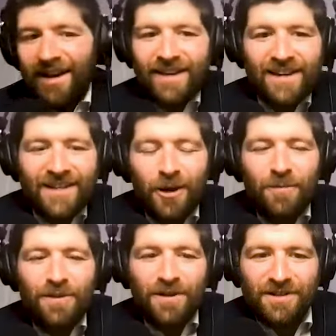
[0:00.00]
I guess
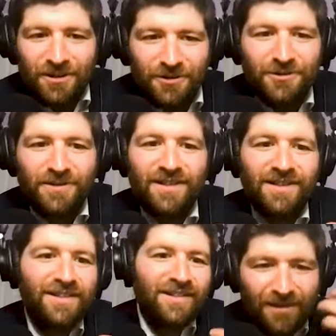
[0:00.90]
help their
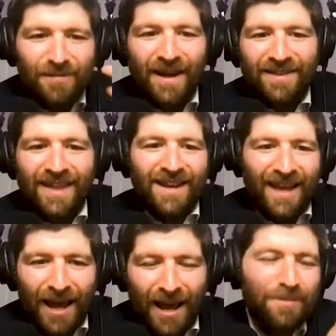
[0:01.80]
children combat that
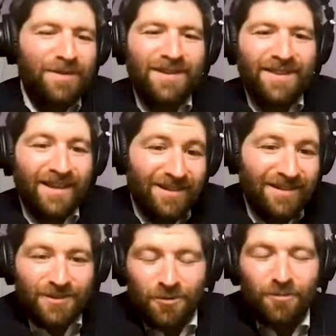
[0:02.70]
apathy that
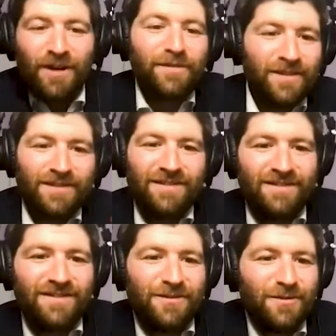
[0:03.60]
is so prevalent
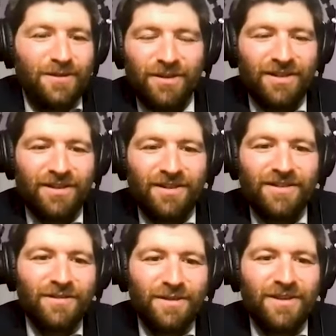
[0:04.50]
you know, within
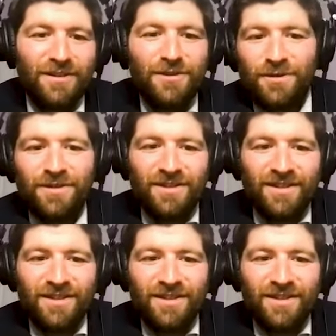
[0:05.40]
our within the youth and the